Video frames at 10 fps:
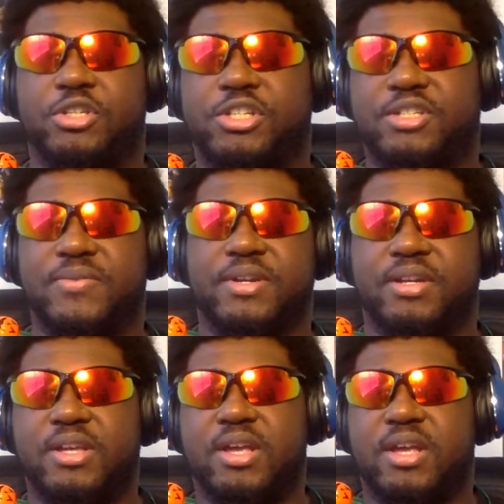She's even
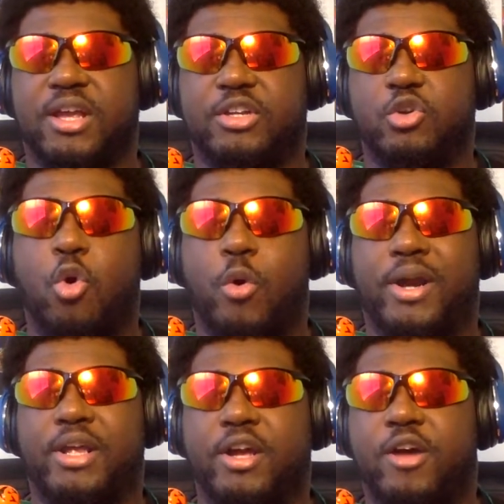
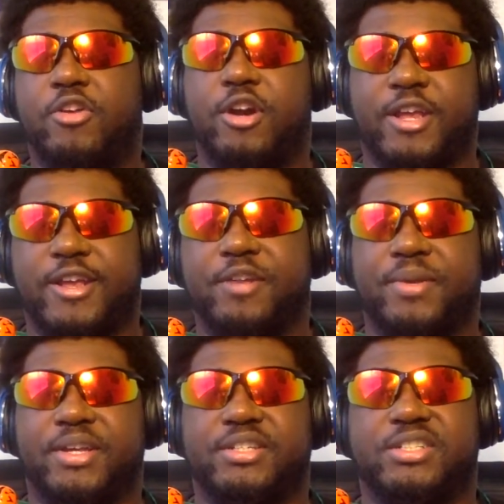ignoring other
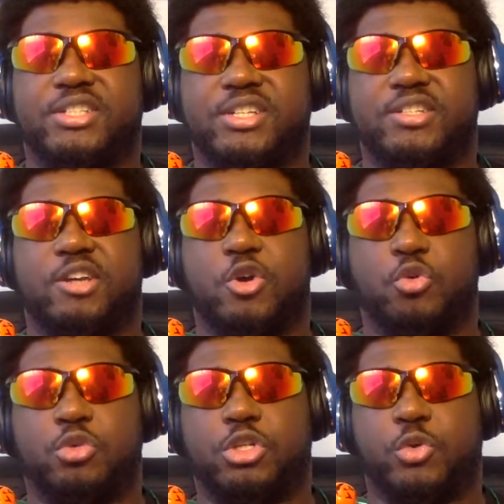enemies just to
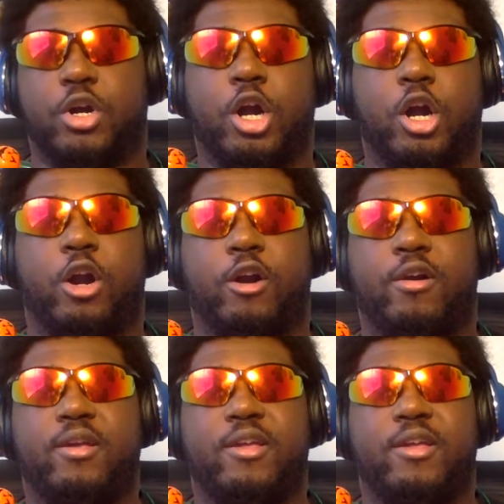go to her,